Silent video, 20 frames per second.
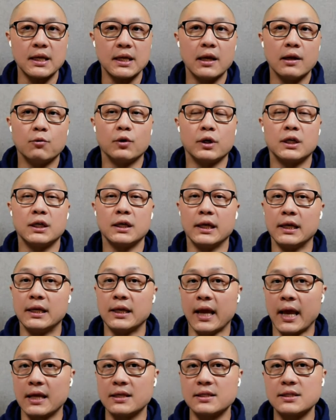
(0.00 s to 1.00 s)
We could
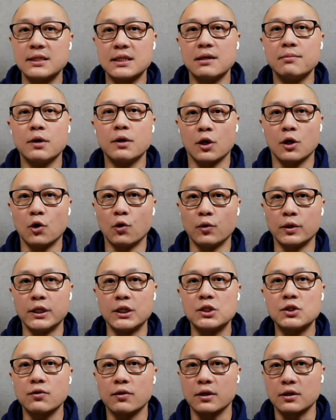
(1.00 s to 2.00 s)
enhance them according
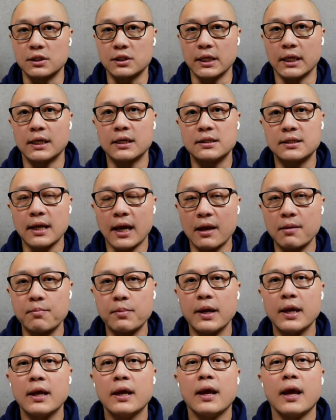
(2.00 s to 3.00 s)
to their data type,
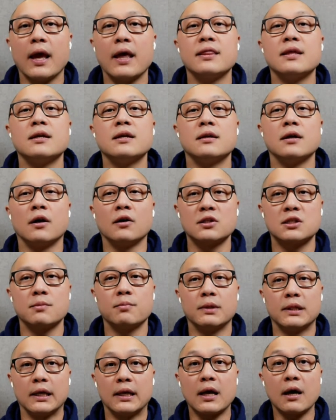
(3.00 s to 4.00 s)
and then
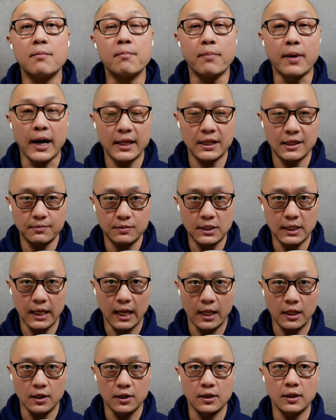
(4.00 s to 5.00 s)
ultimately combine them
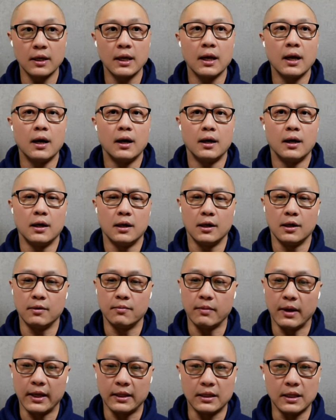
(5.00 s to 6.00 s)
together,
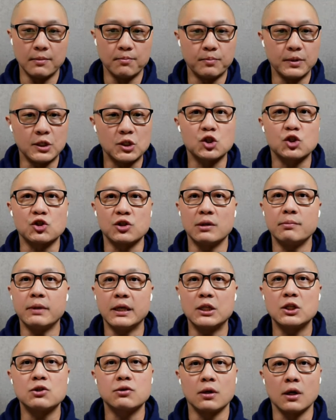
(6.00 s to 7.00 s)
and then be streamed
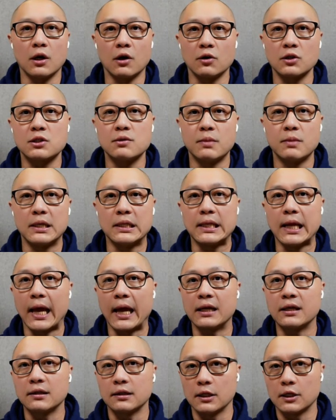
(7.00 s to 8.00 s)
into the ultimate
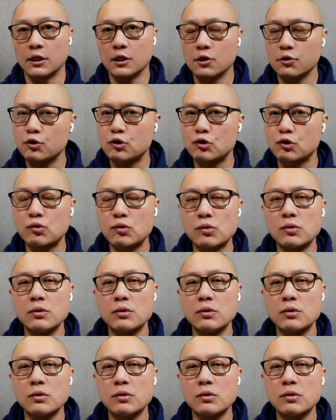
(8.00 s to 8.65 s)
analytical tool